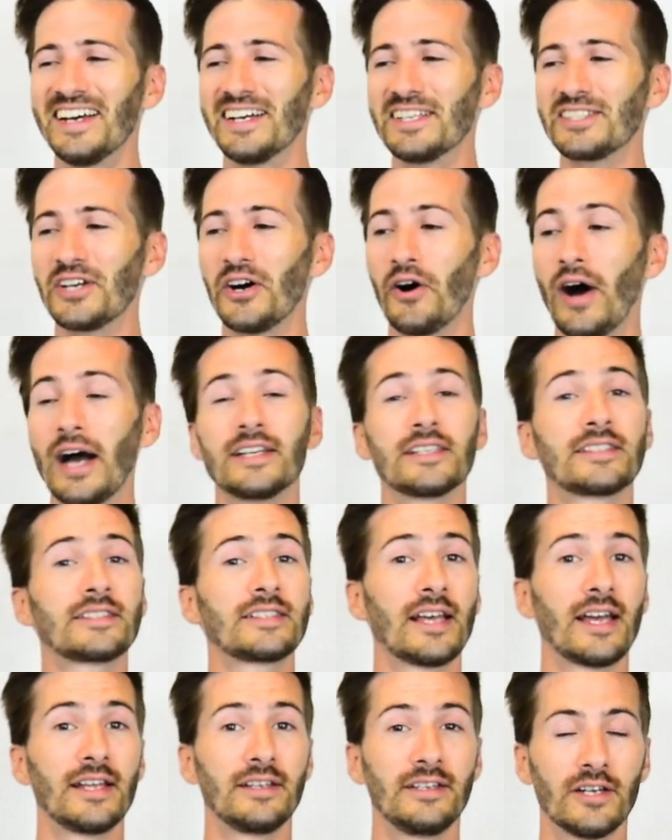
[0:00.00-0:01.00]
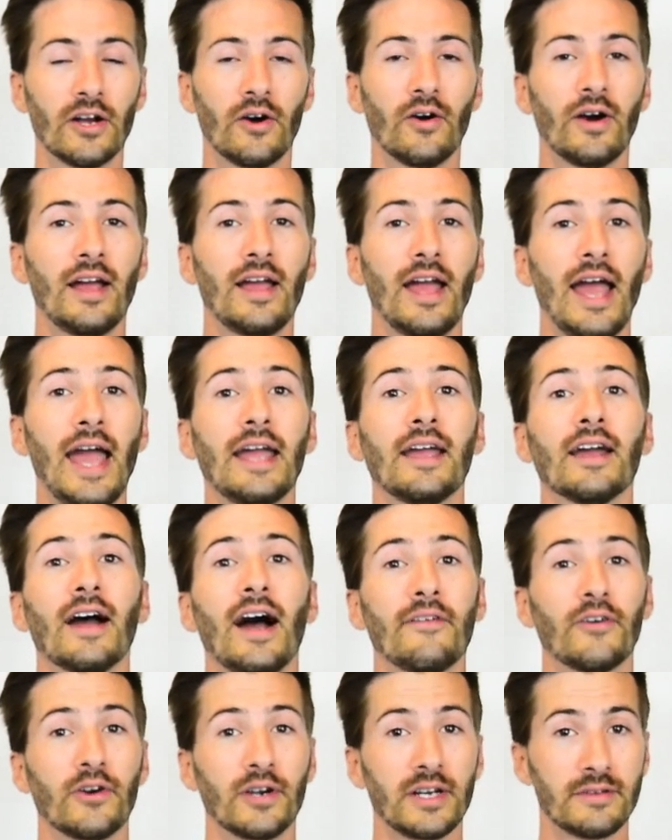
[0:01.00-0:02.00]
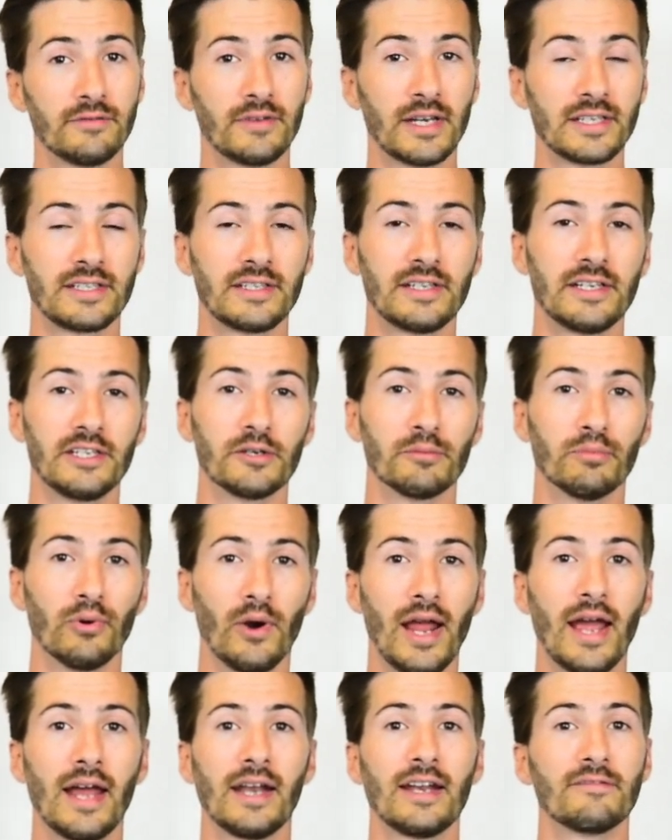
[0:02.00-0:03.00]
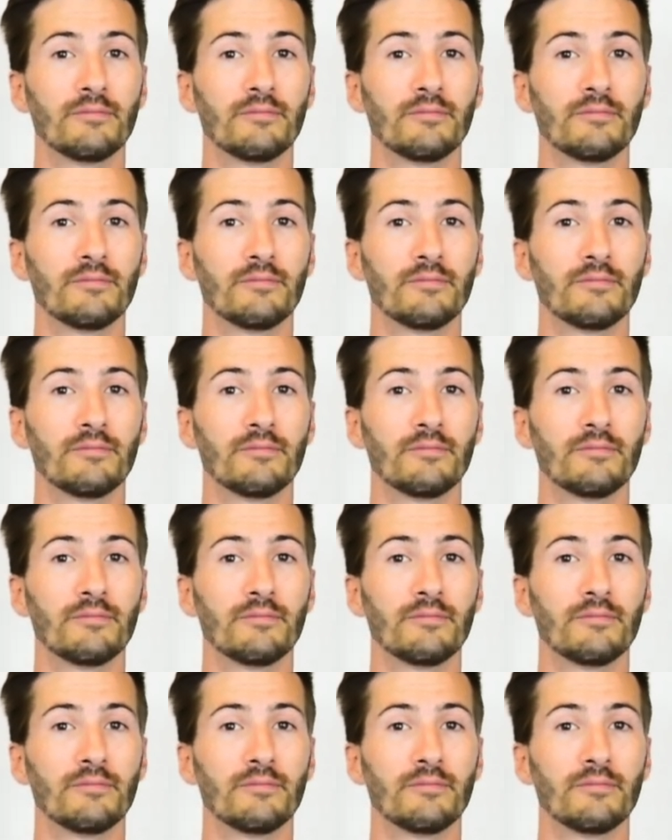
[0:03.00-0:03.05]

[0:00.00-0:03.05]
So I just said, you know, hey, I've already invested in your brand.